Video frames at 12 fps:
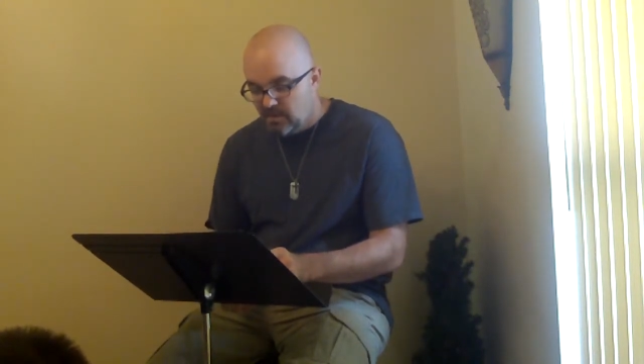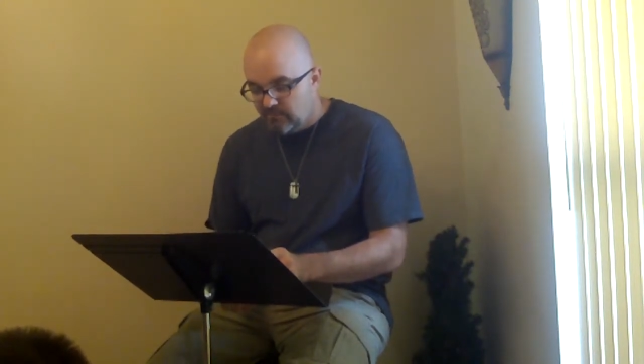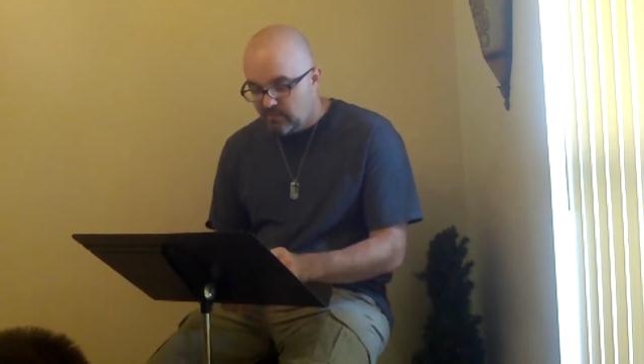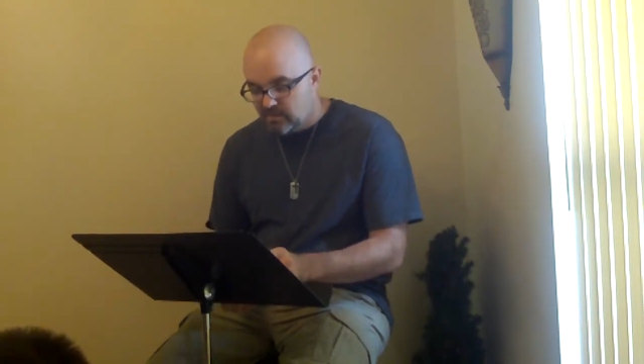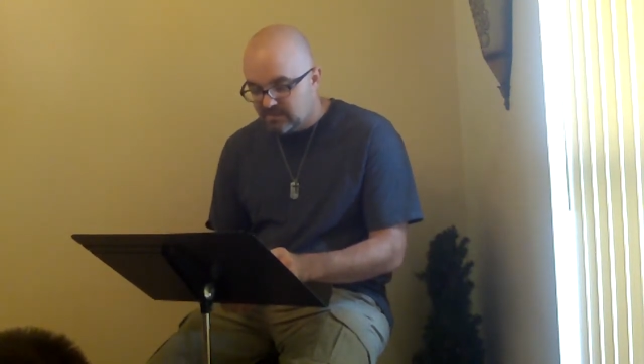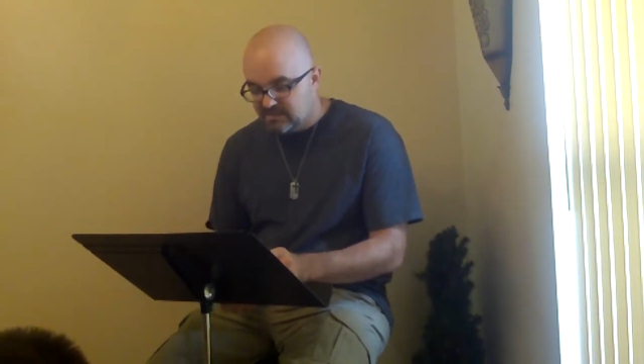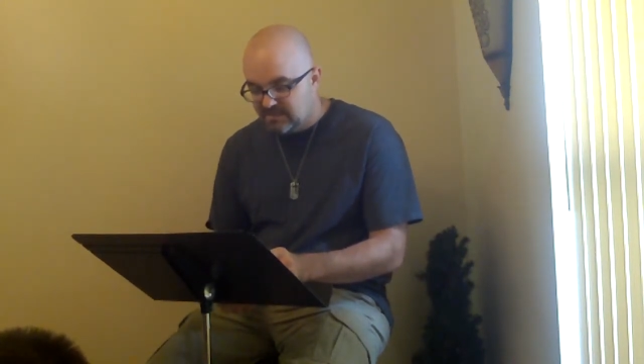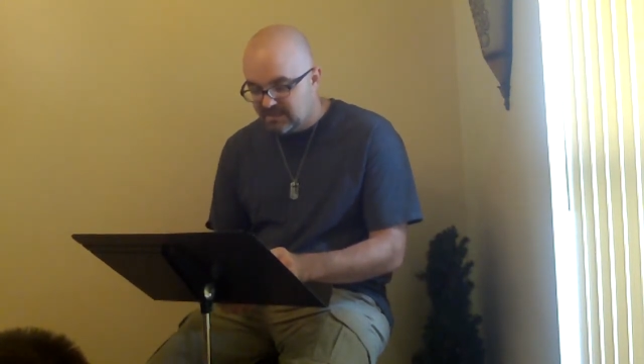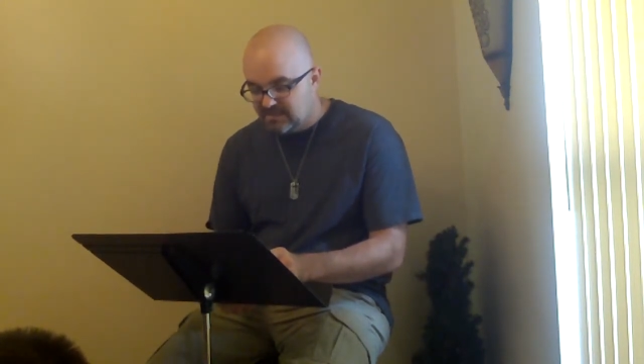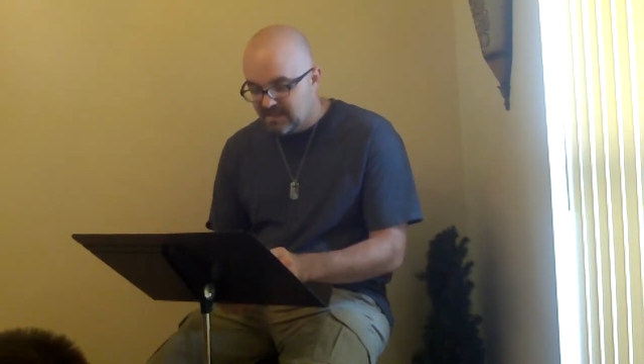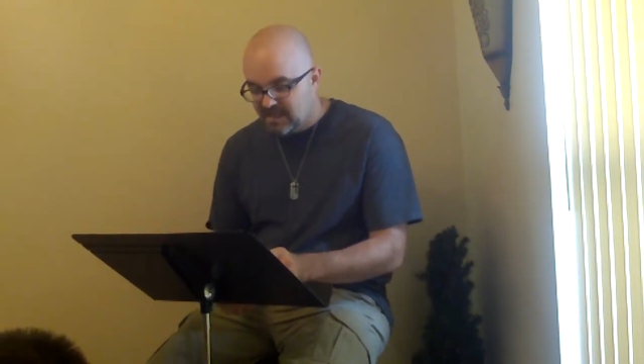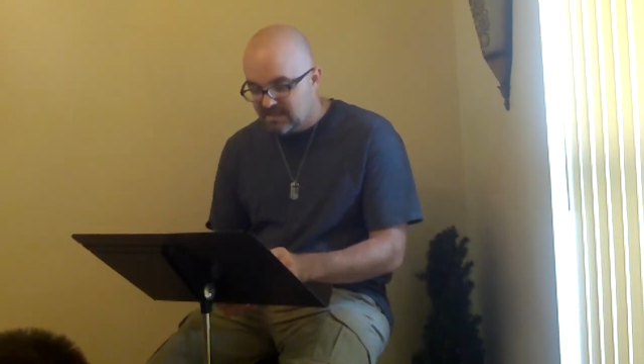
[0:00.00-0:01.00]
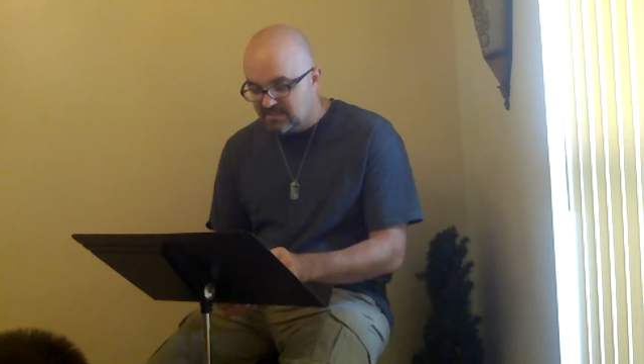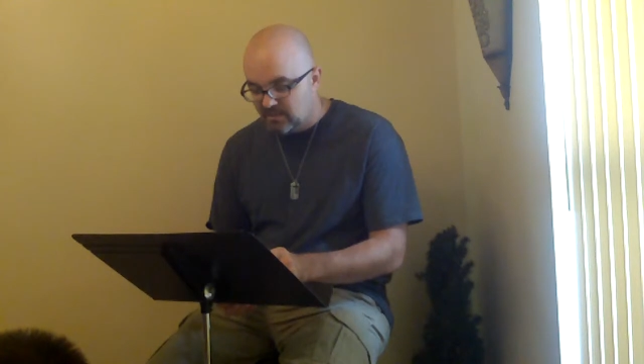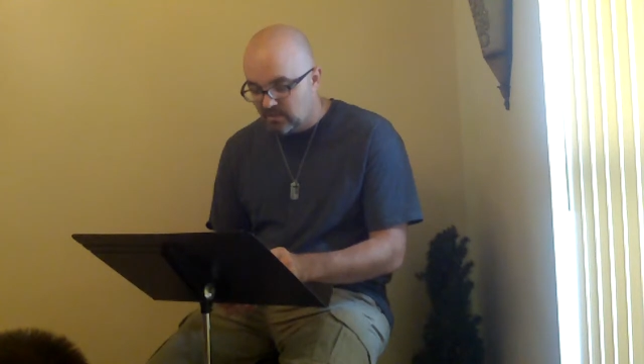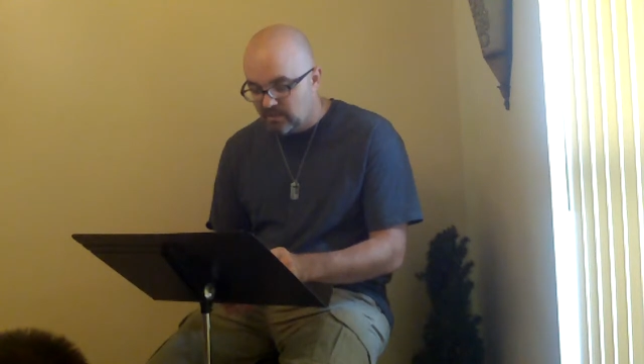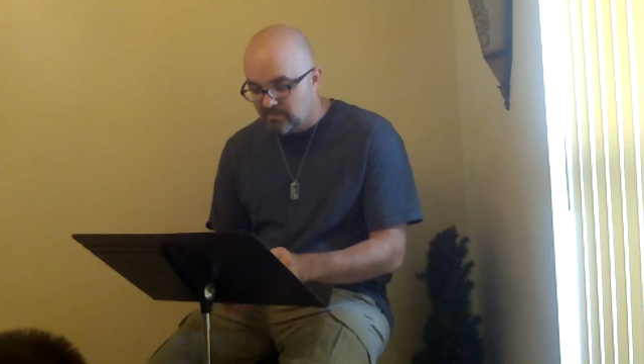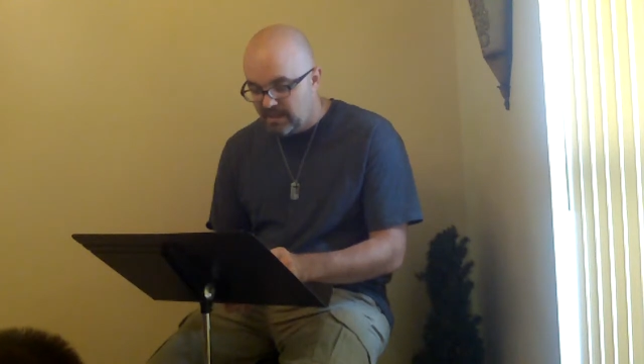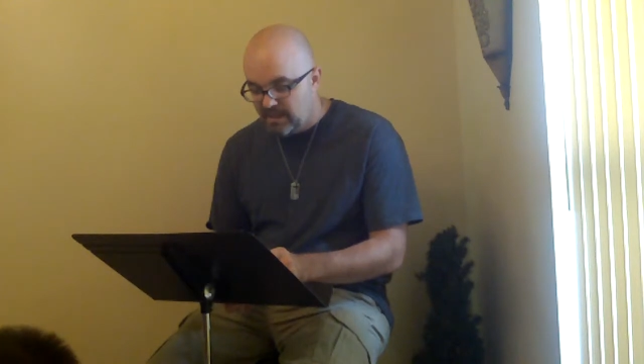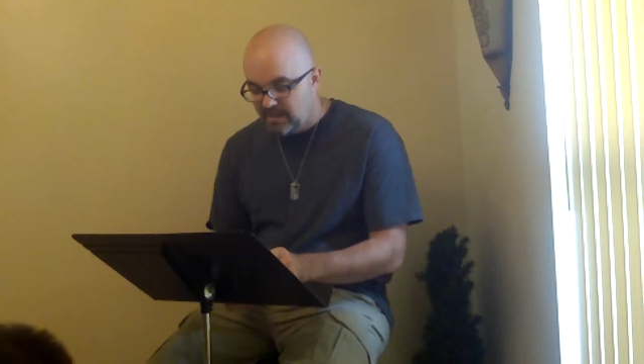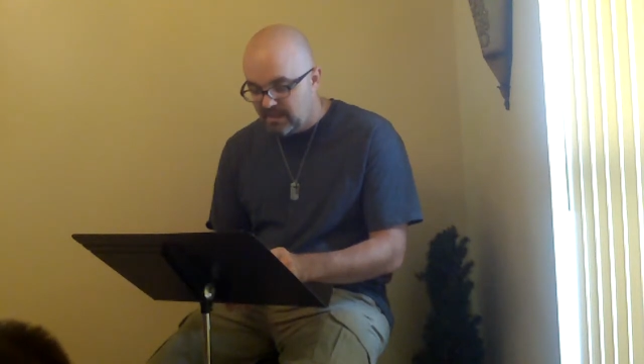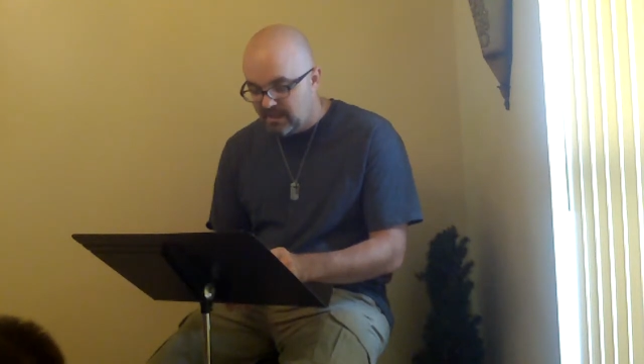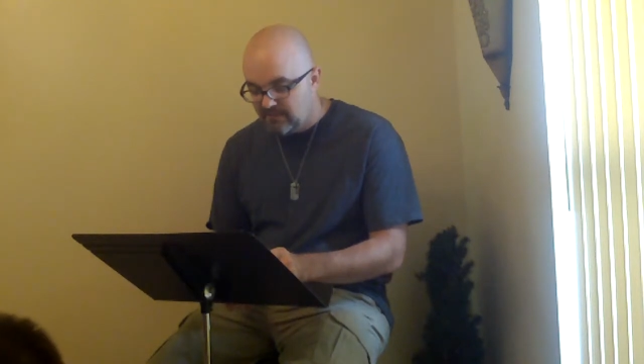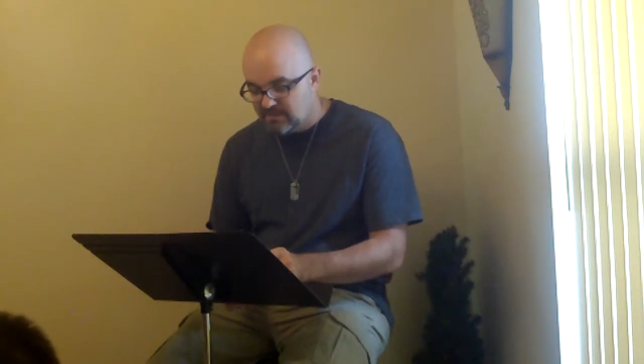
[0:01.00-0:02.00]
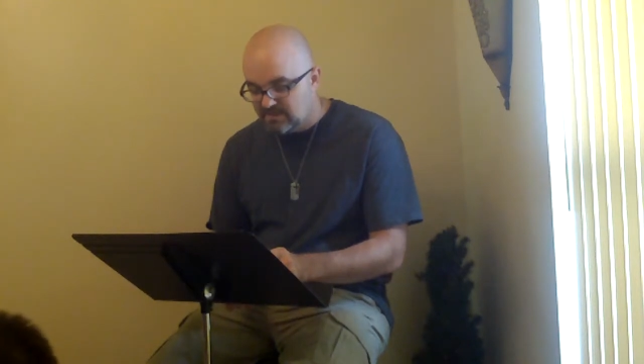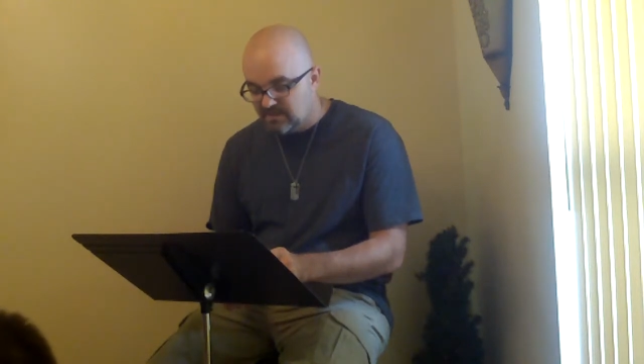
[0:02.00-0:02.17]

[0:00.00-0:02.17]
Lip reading: For in 6 days the Lord made the heavens,